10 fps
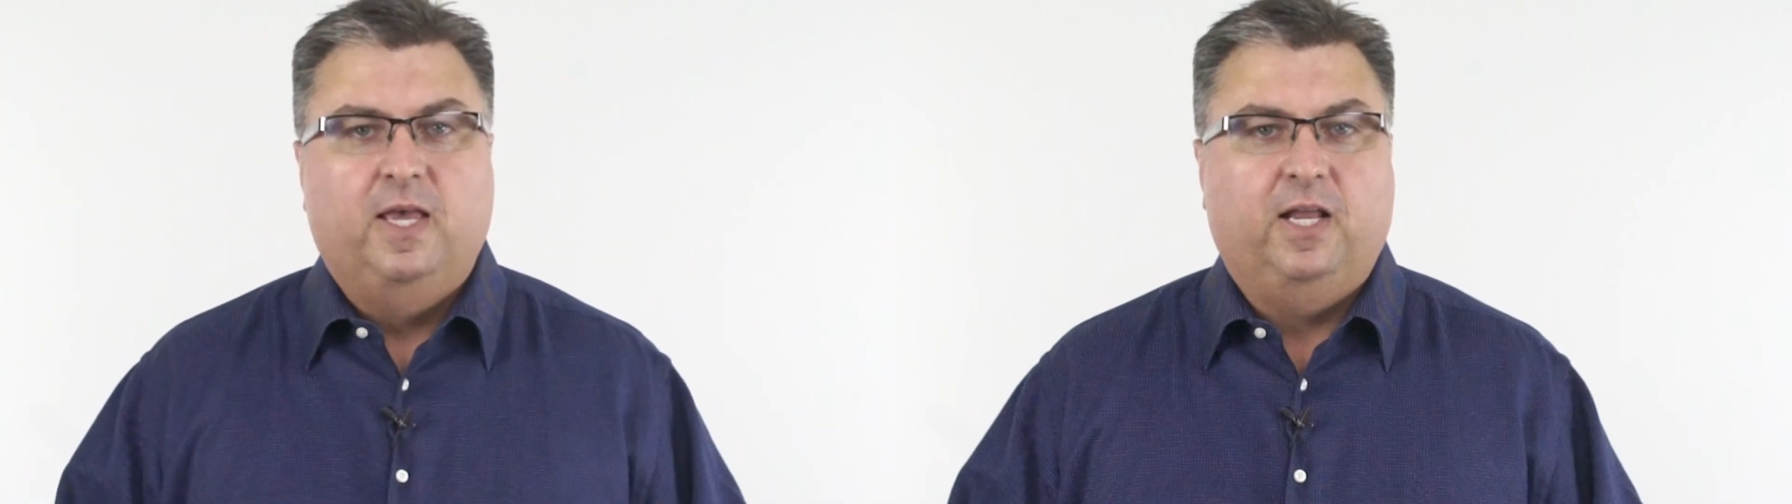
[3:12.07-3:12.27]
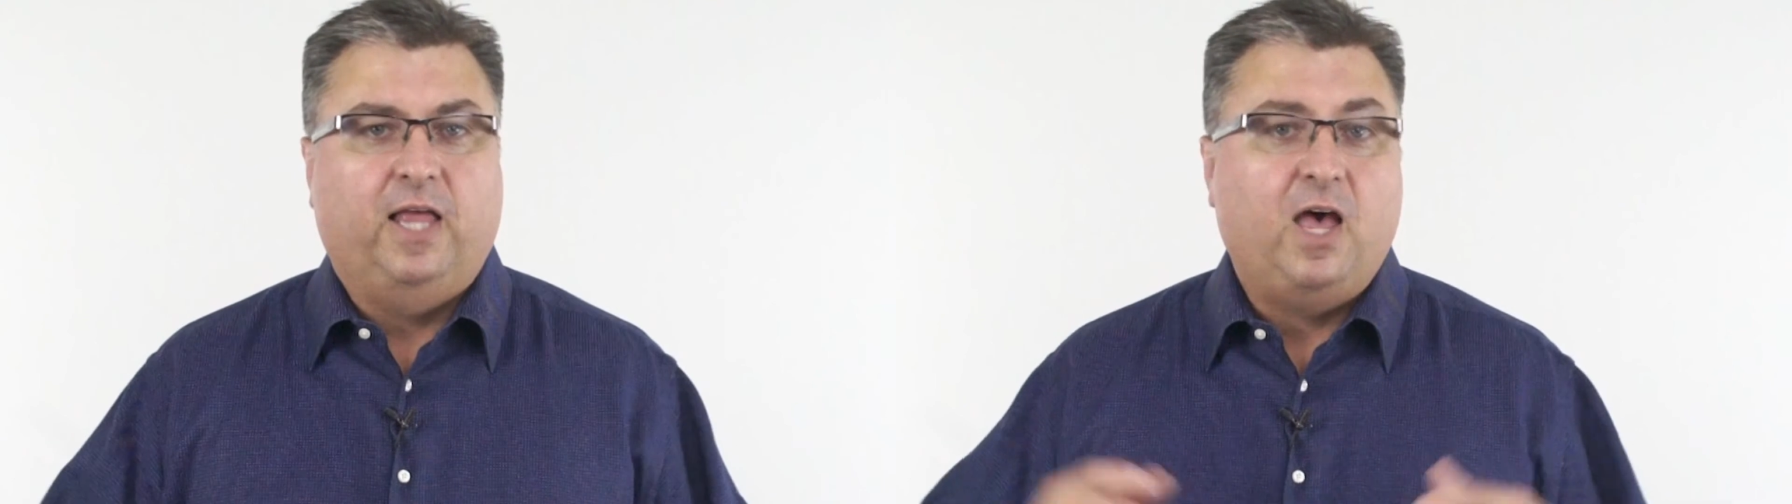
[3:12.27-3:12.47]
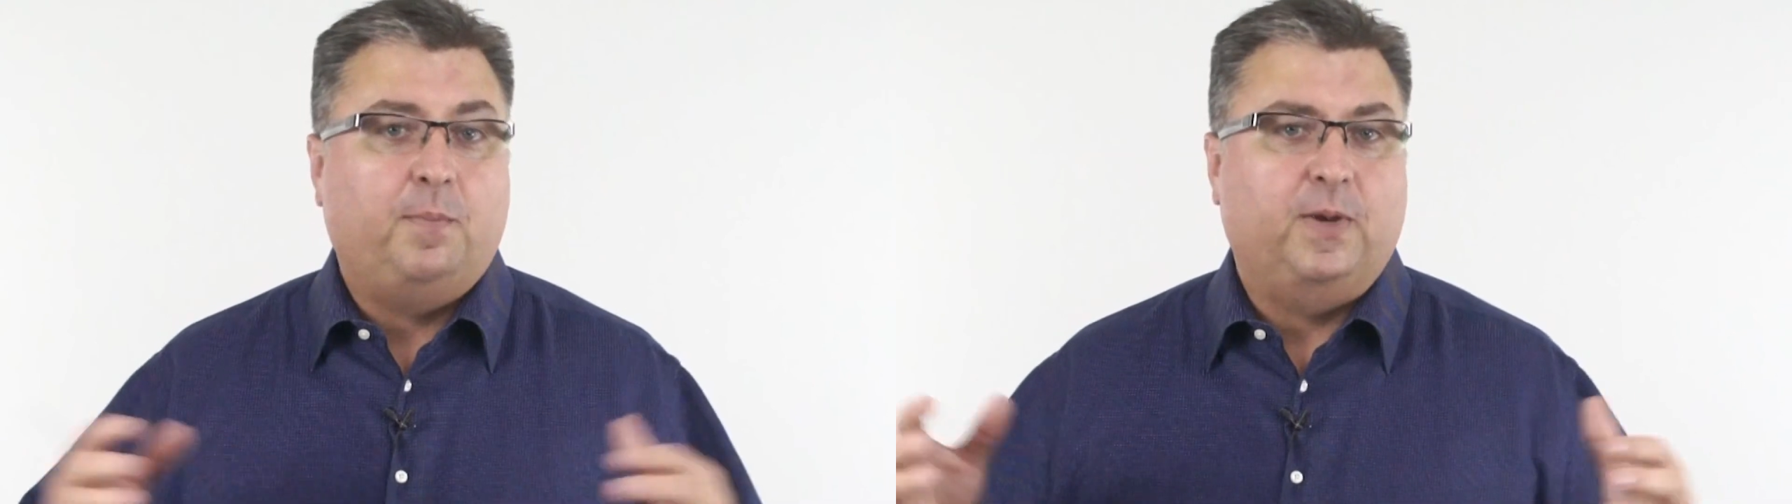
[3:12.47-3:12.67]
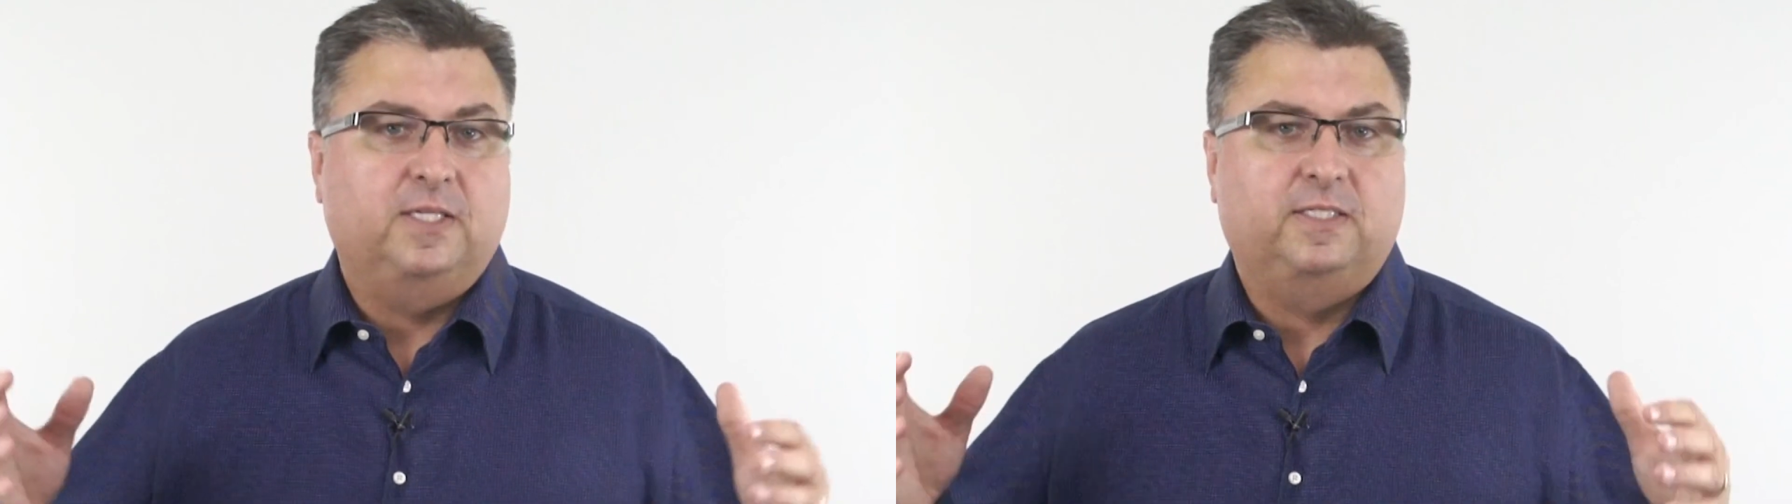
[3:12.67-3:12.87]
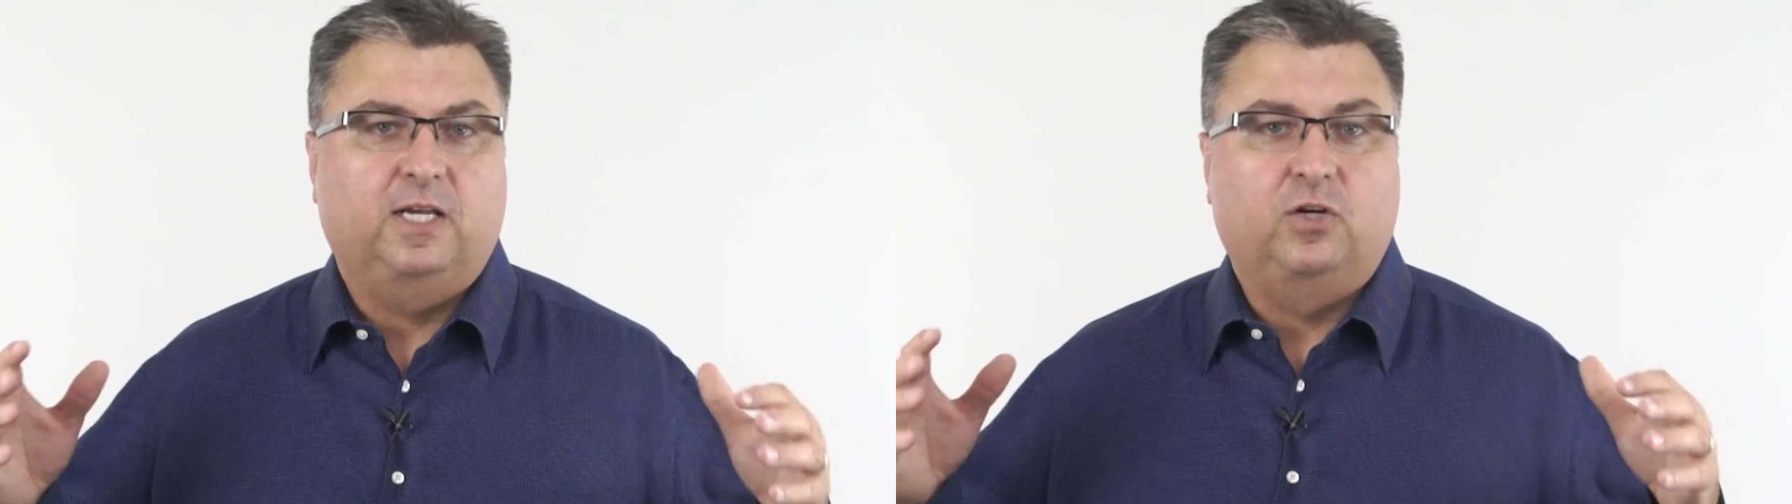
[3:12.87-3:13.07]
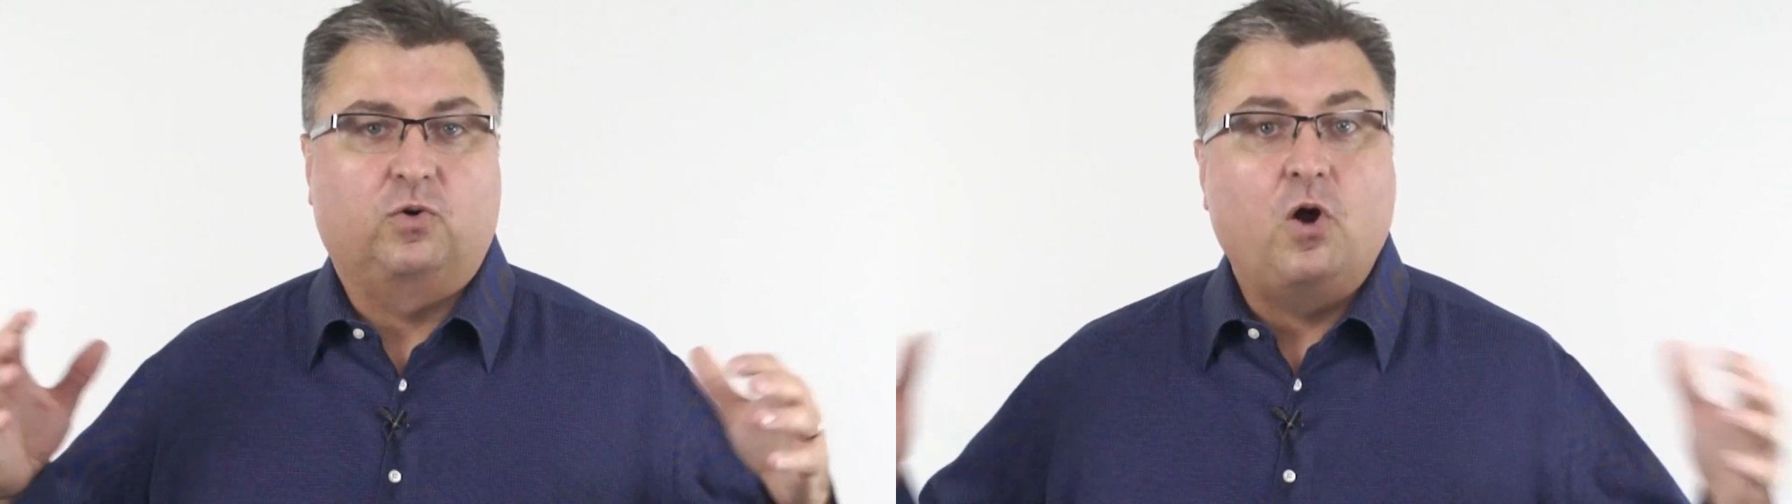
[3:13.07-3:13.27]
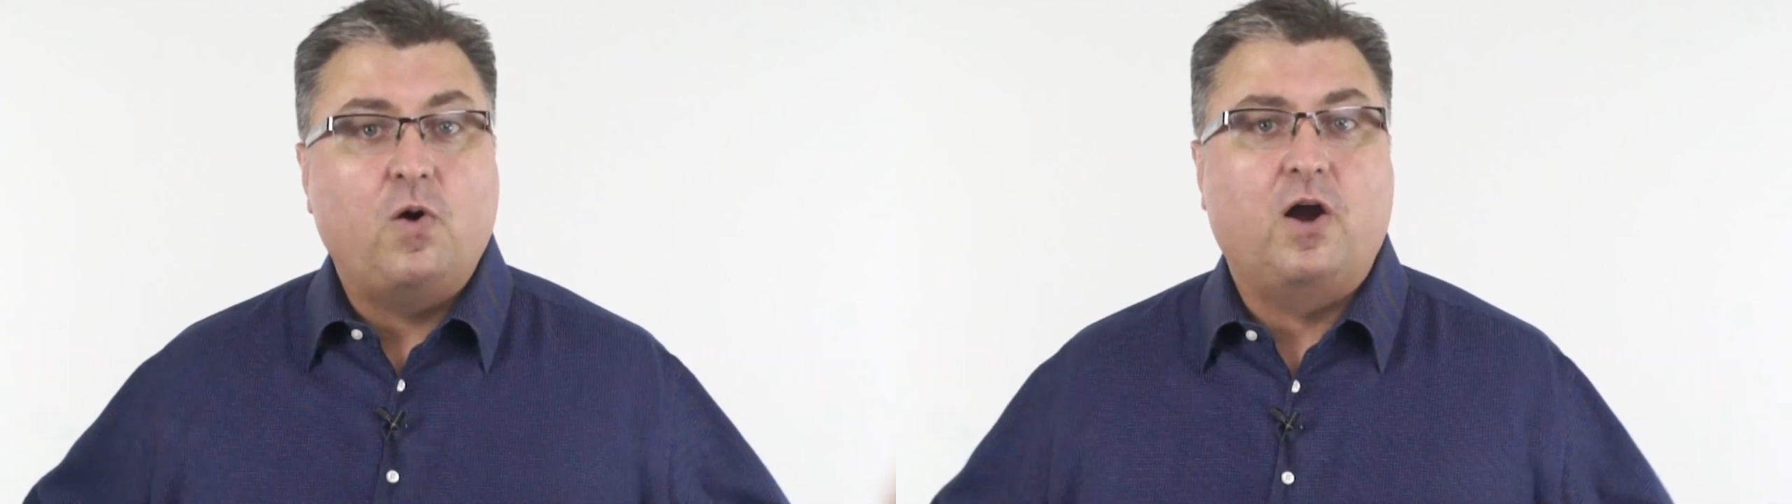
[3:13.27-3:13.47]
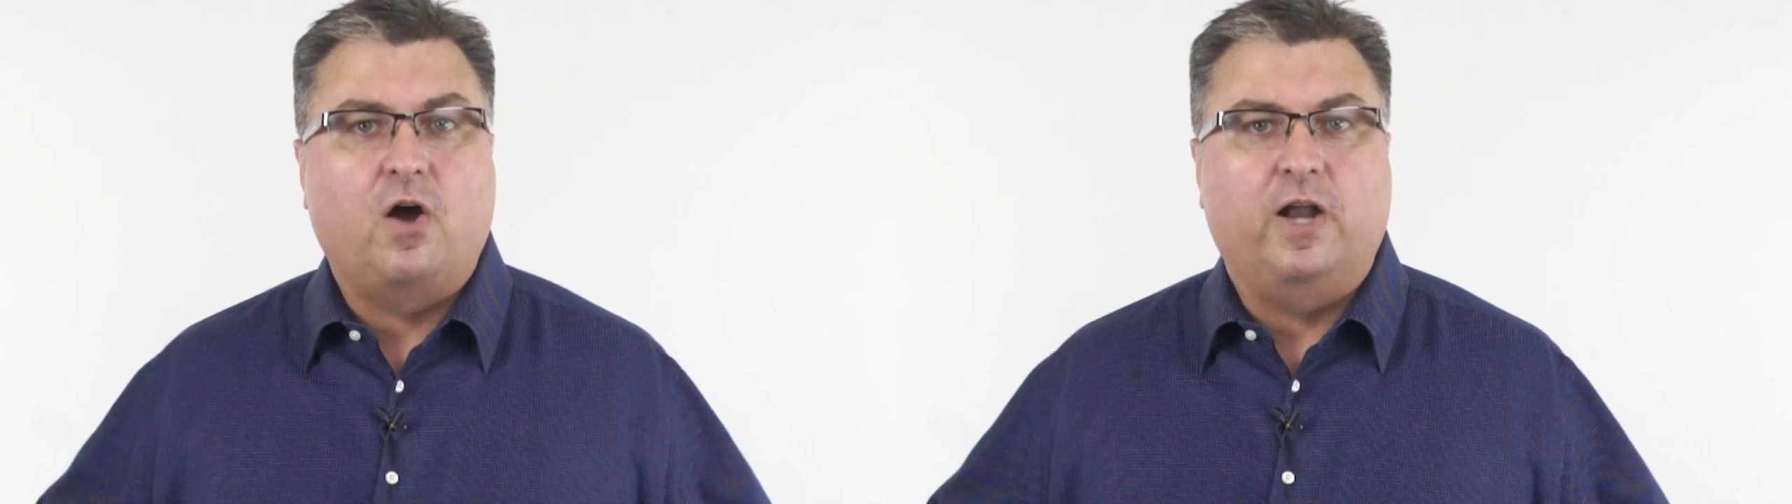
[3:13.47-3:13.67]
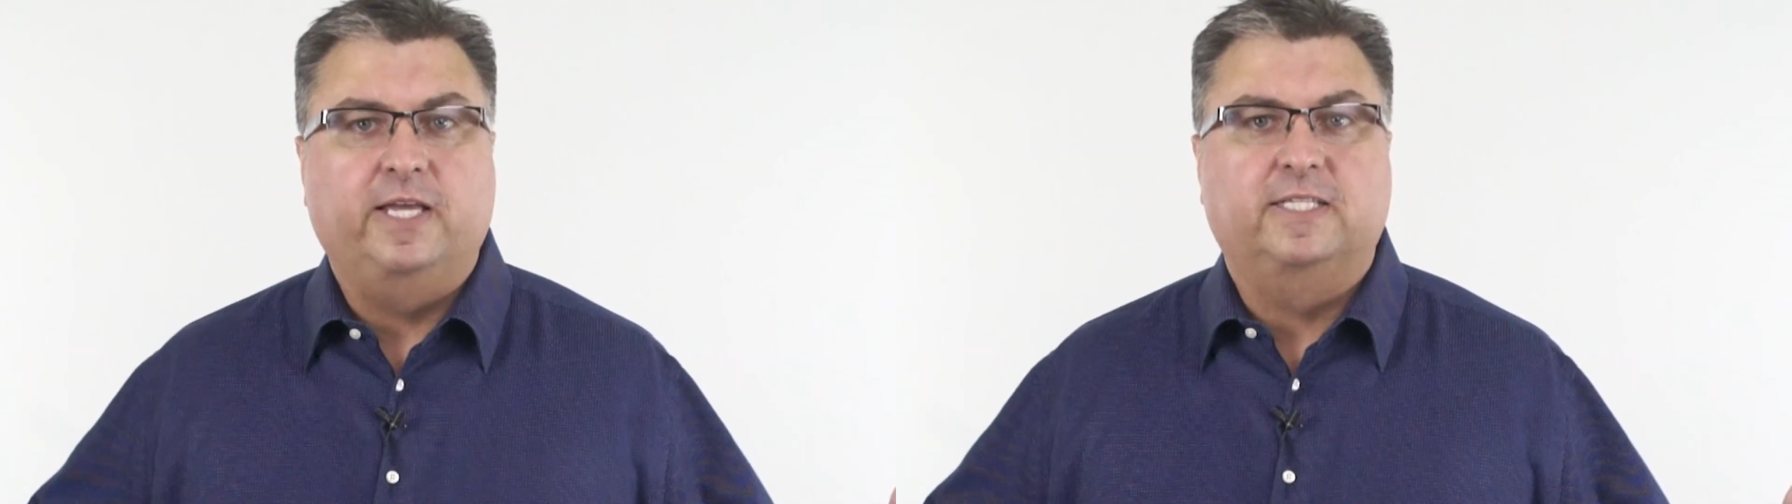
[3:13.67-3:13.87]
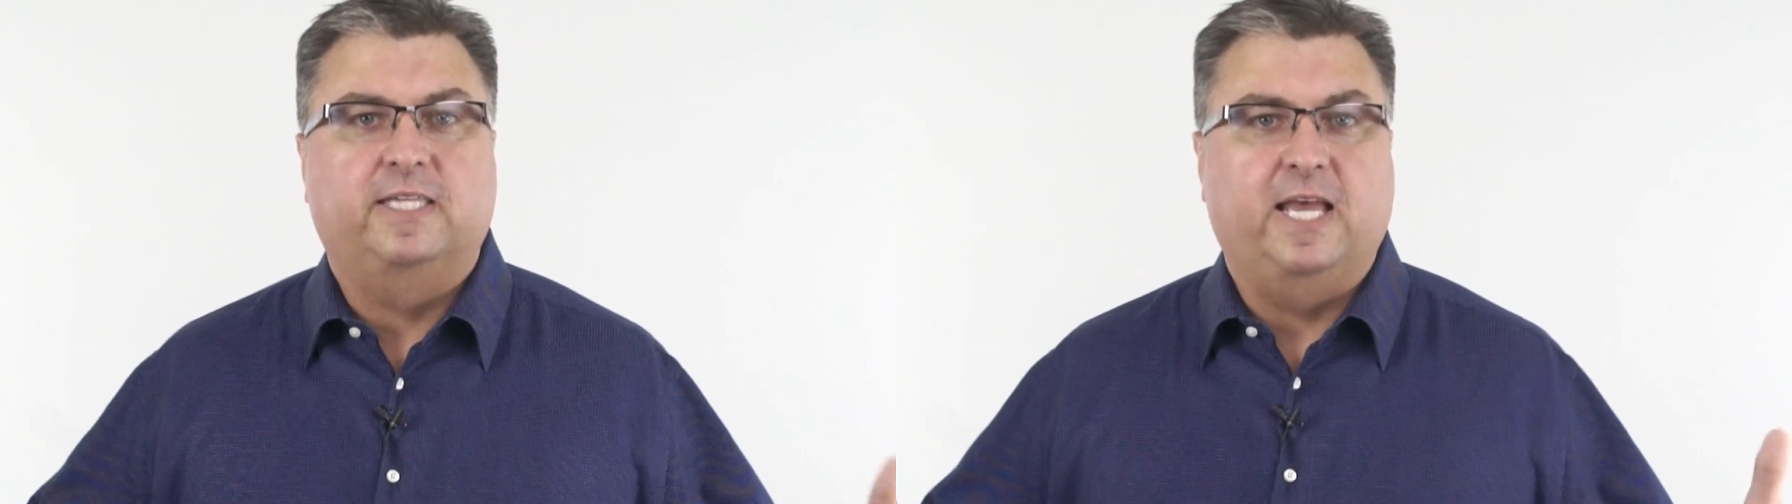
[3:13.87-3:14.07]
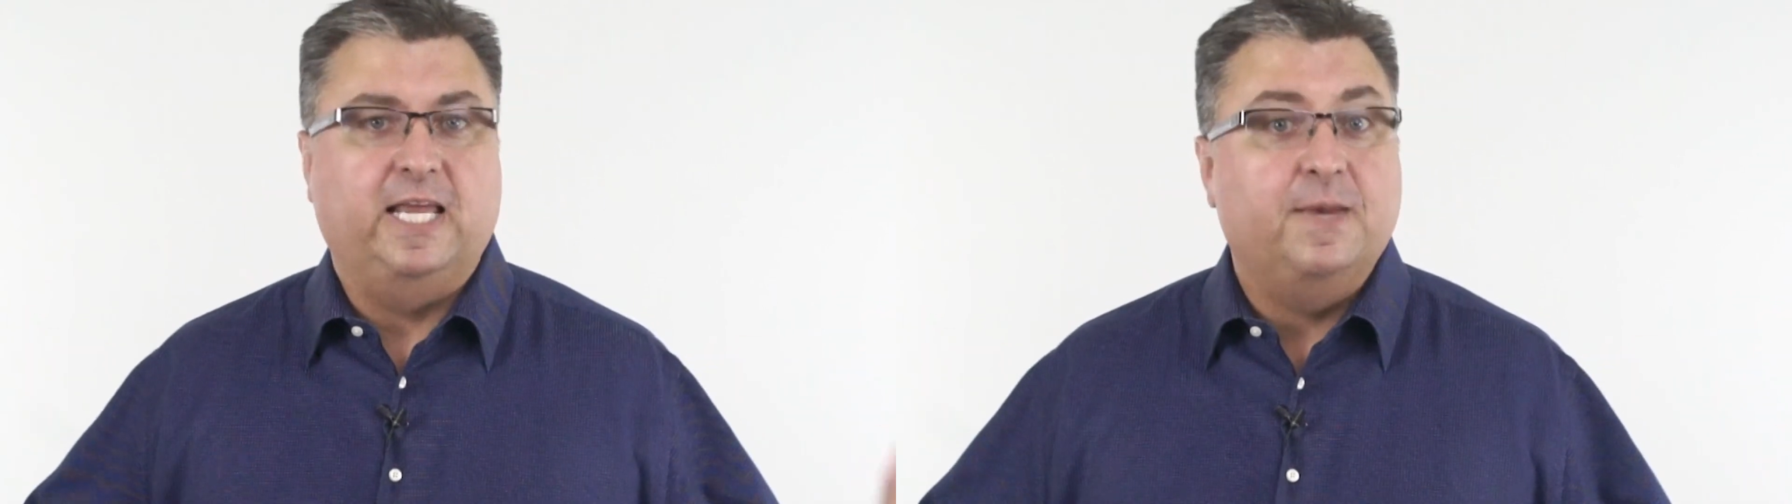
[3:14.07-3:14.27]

It'll help us grow our audience and